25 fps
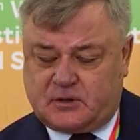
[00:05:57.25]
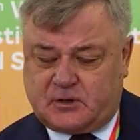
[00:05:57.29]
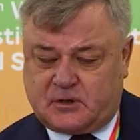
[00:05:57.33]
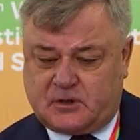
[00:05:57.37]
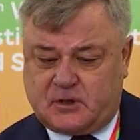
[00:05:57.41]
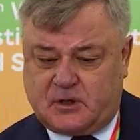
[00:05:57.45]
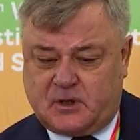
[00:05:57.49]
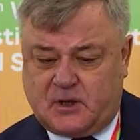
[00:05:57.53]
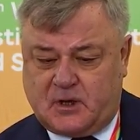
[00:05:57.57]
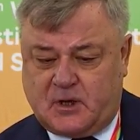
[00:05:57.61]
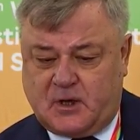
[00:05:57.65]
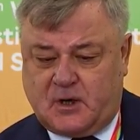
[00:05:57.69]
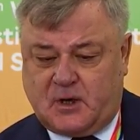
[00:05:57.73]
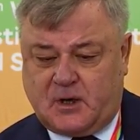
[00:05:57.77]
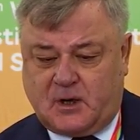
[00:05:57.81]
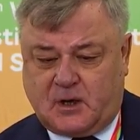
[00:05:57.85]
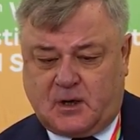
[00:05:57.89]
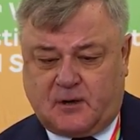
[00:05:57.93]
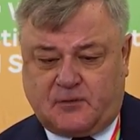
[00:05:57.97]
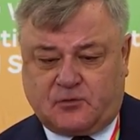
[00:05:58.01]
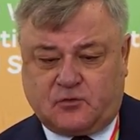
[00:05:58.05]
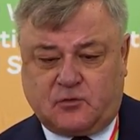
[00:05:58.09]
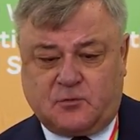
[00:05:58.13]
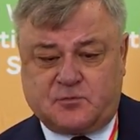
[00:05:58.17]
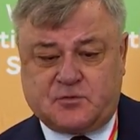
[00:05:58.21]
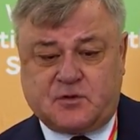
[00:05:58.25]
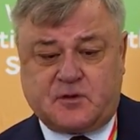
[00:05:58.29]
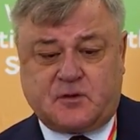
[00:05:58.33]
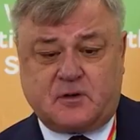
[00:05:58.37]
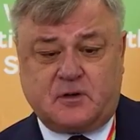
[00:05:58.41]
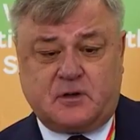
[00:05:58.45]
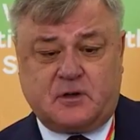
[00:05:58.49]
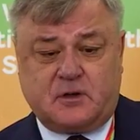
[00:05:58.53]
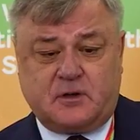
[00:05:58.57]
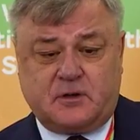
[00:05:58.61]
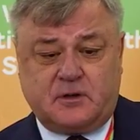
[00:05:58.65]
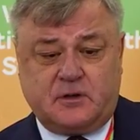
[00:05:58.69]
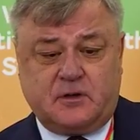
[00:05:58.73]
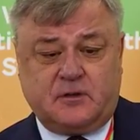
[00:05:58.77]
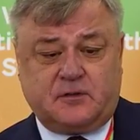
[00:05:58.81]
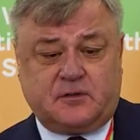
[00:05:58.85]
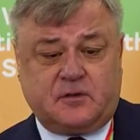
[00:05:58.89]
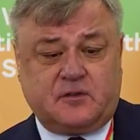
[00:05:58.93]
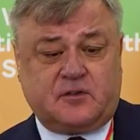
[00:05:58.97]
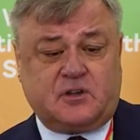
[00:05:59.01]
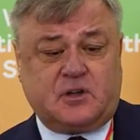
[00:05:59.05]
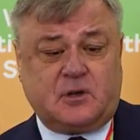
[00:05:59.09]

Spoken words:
They are not just transmitting data,